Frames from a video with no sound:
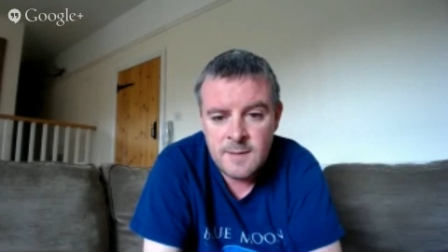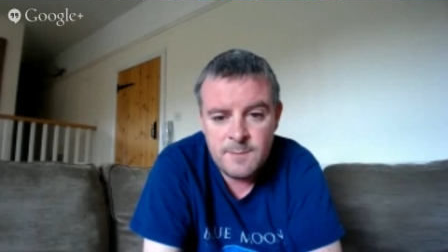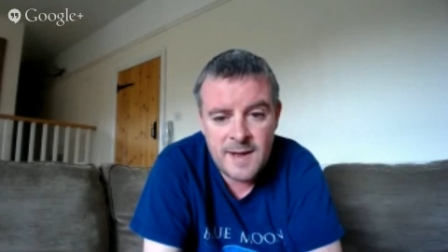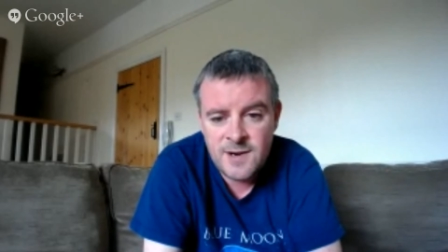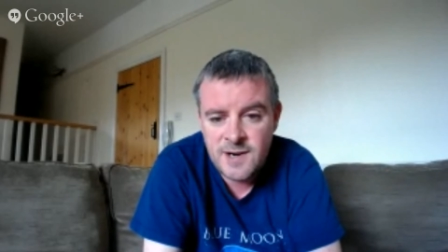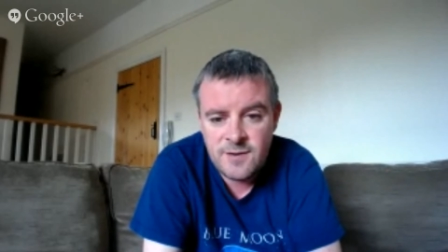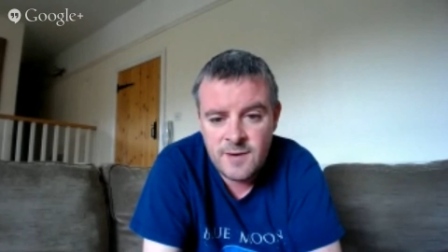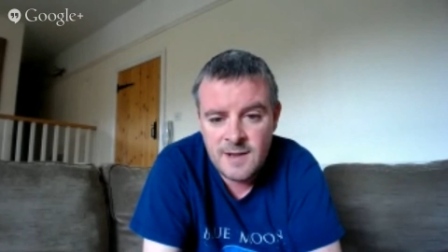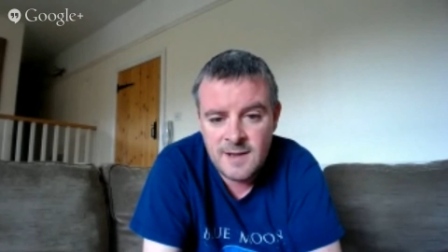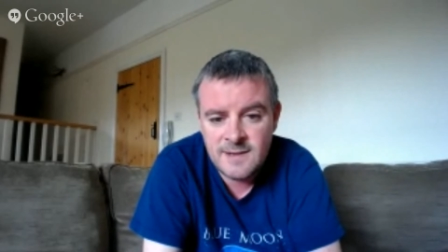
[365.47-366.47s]
Ben
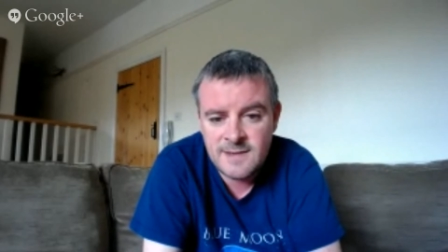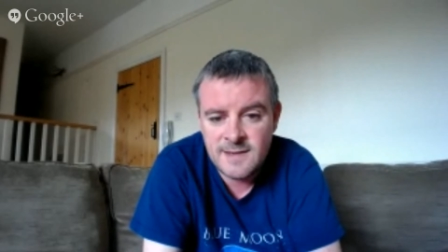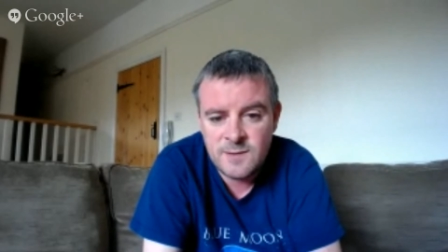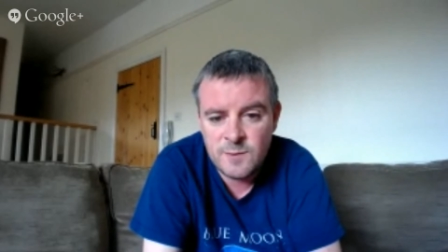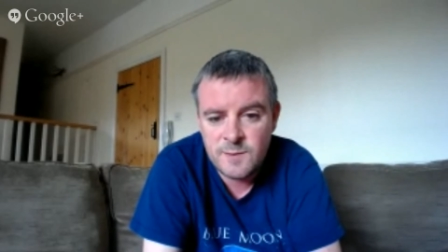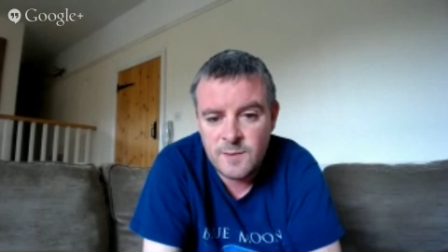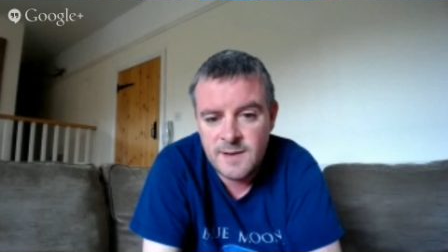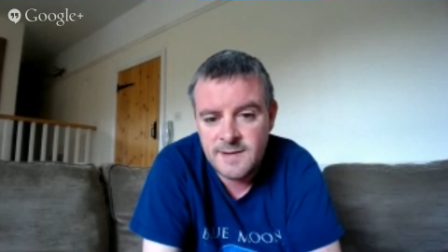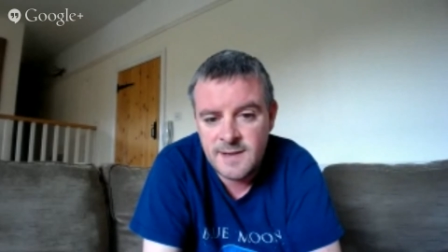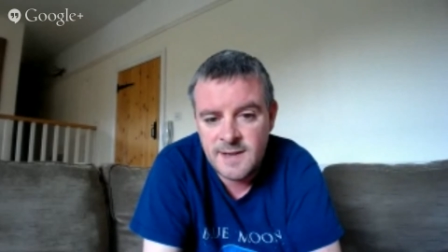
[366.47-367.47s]
generally links into us with
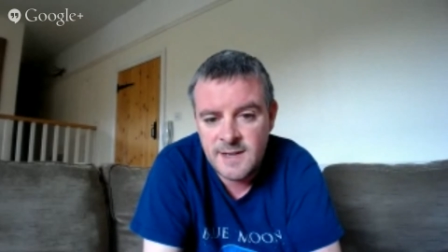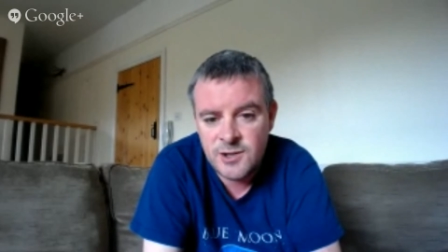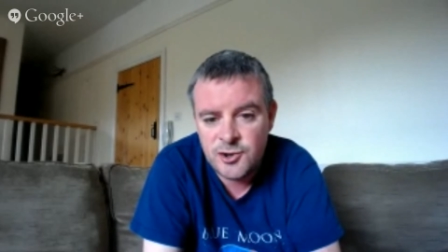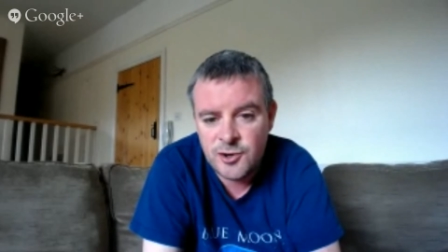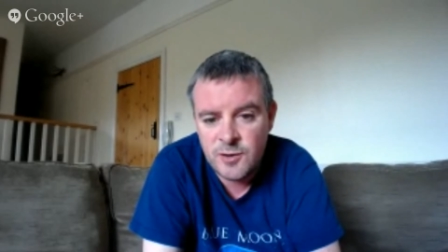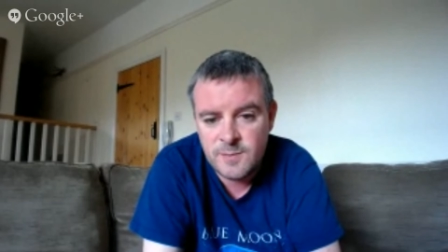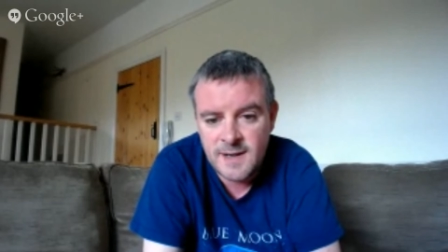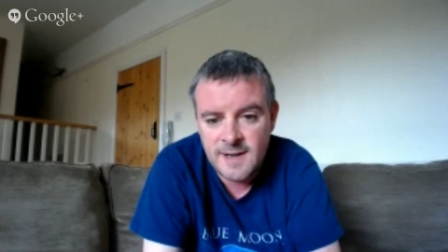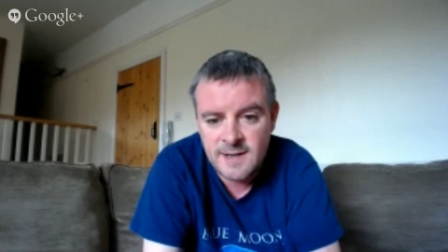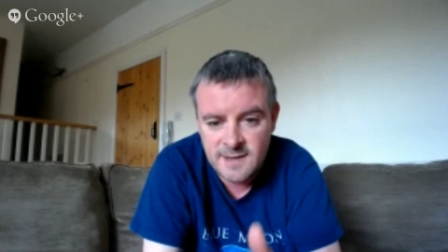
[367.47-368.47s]
these injury
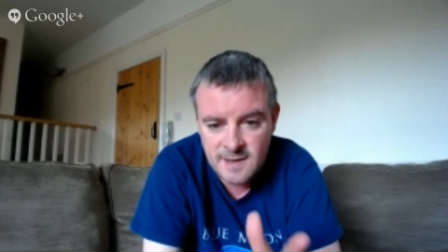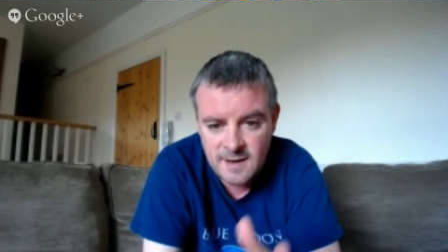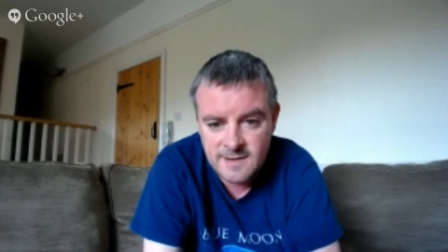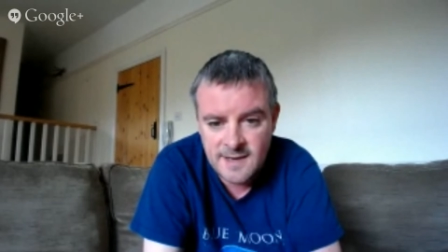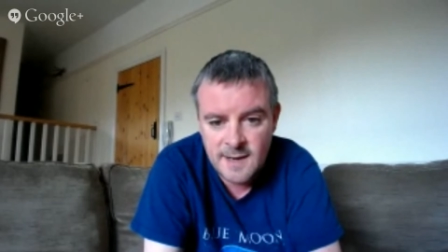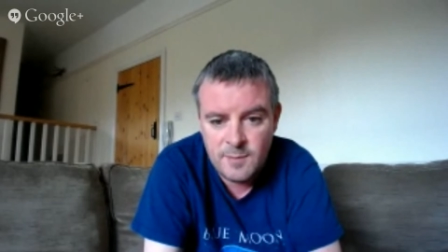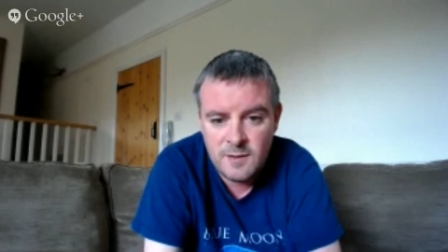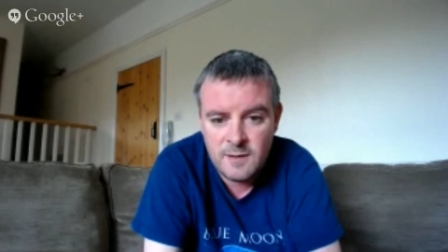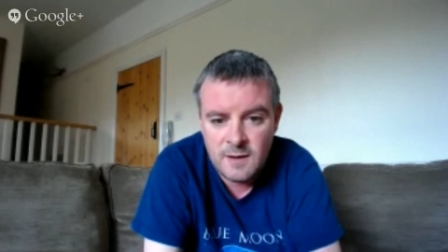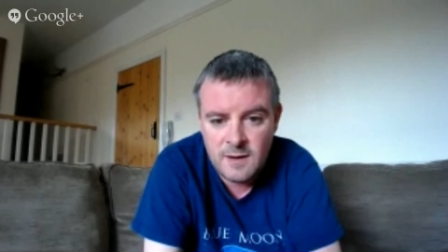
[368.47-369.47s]
updates, and our
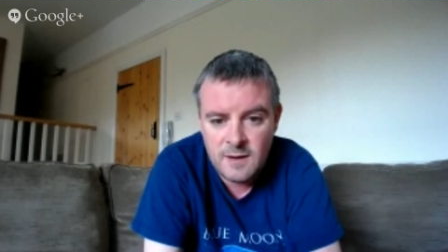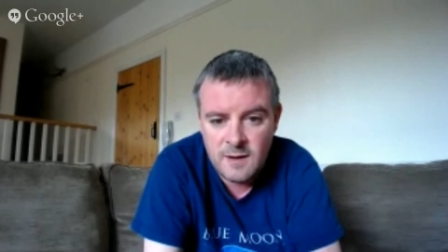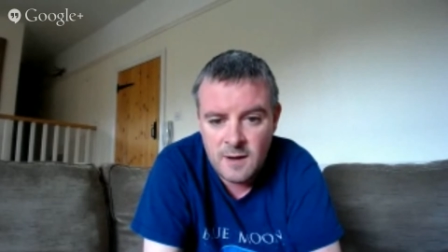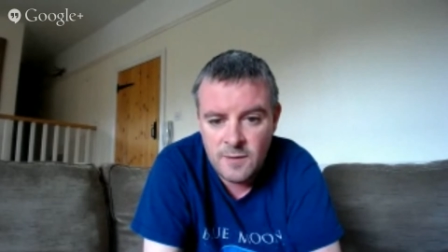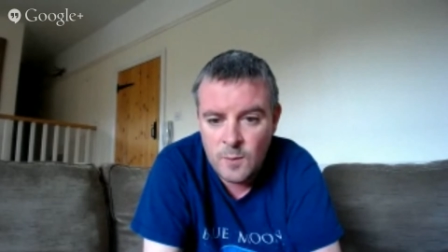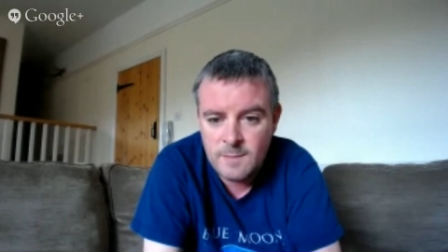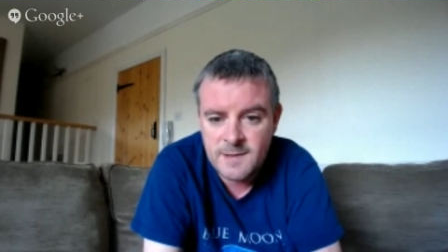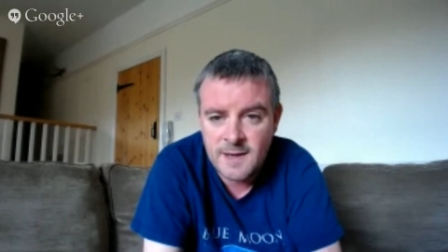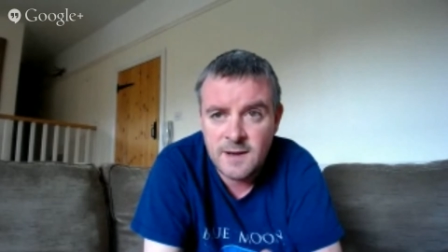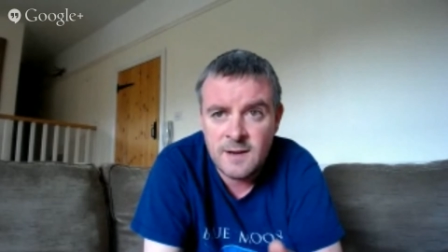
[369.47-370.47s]
table on the
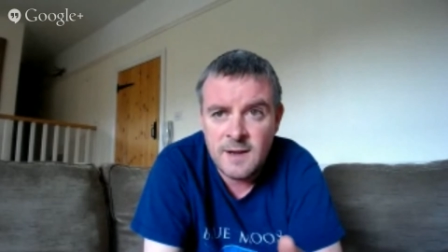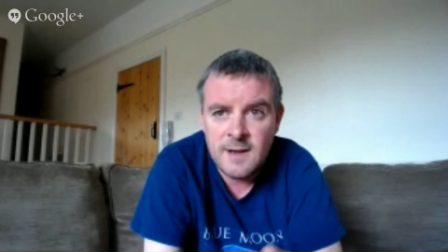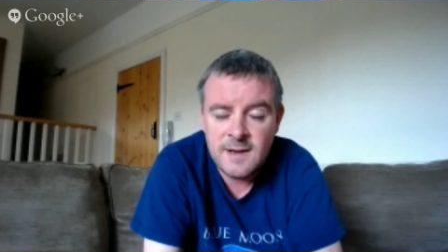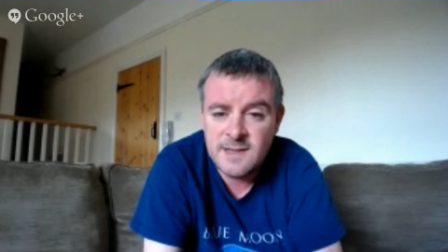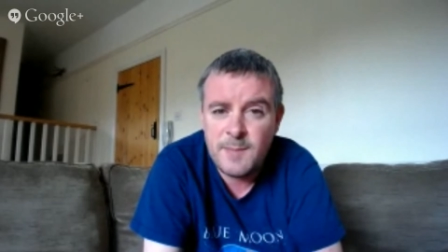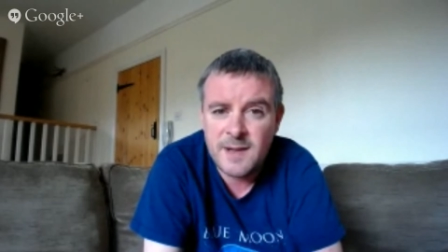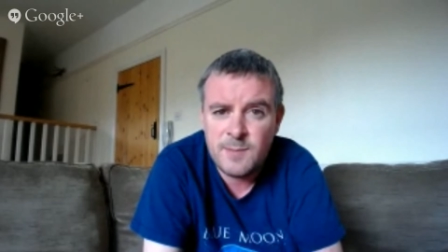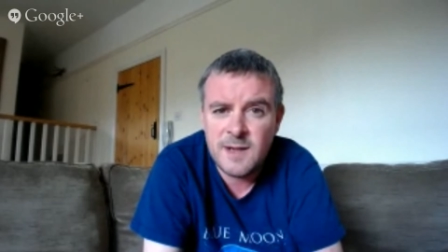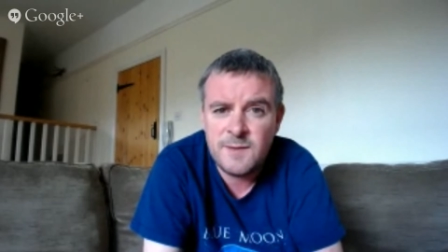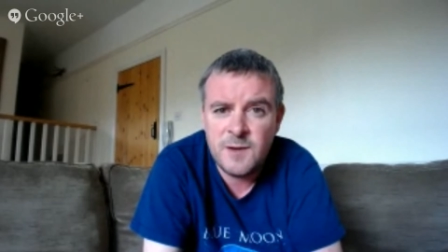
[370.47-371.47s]
website is the
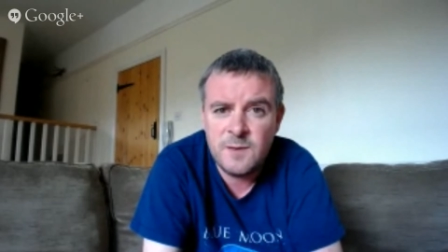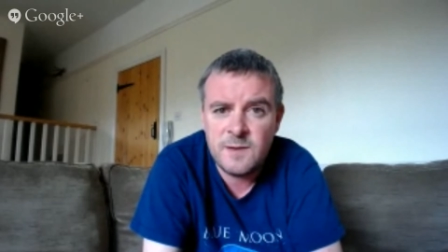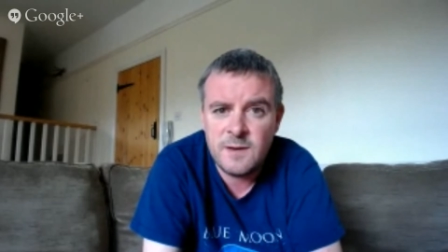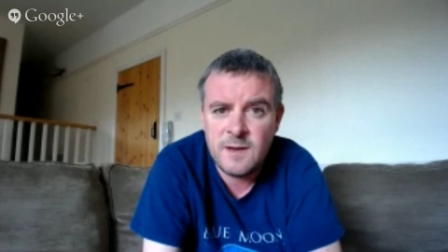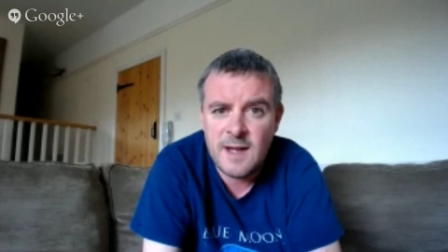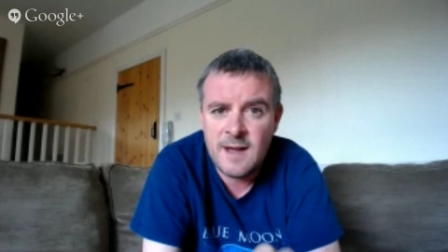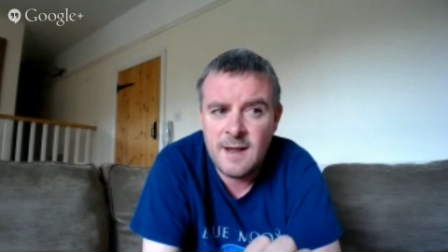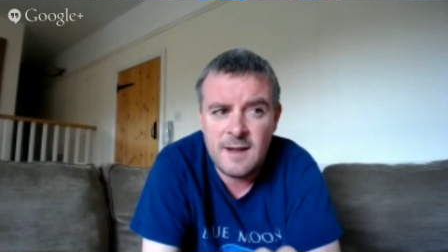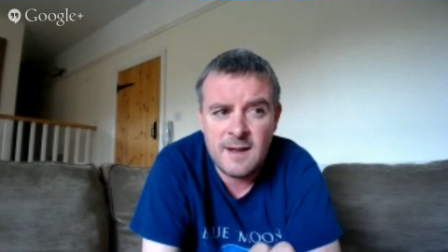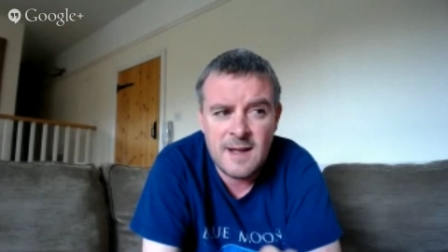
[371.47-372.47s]
best place for you to get
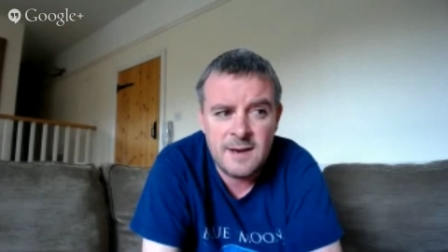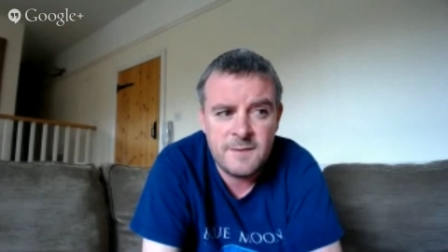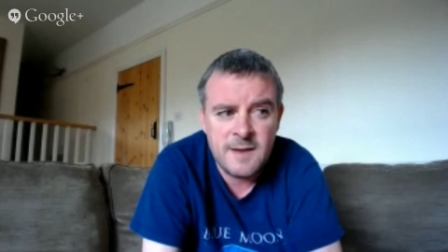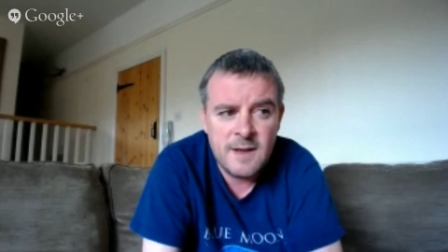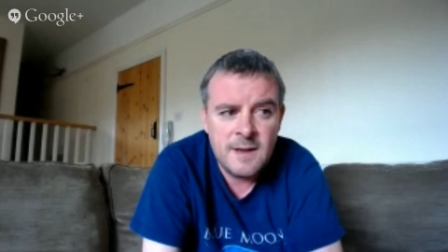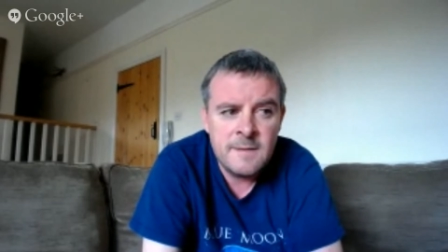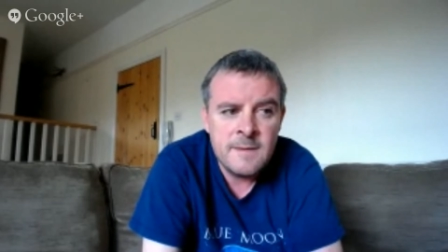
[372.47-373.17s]
a kind of